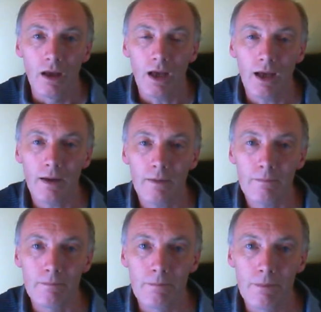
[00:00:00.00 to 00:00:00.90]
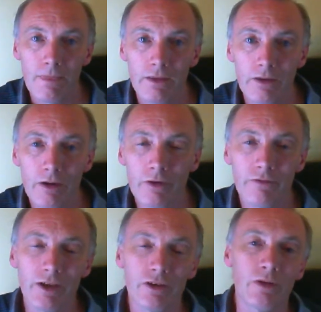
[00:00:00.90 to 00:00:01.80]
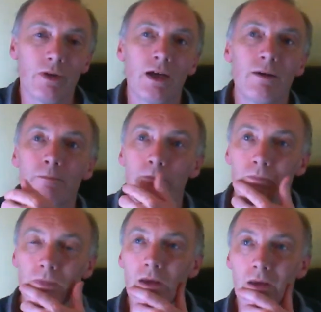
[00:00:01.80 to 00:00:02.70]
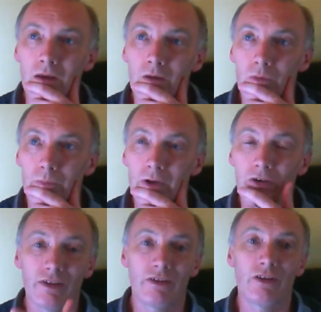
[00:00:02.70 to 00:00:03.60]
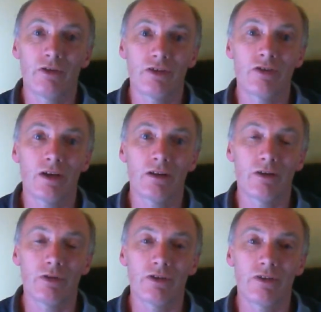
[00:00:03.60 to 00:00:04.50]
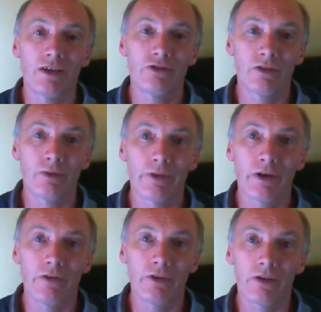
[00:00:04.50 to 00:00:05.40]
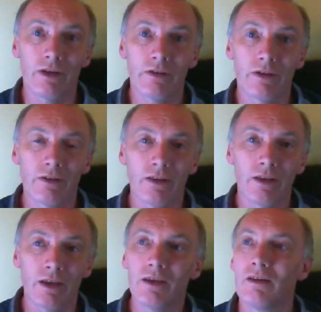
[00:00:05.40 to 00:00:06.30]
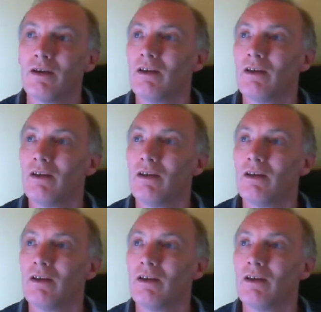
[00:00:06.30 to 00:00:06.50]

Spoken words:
Don't know if they do now, because it's the other station up there. Is it the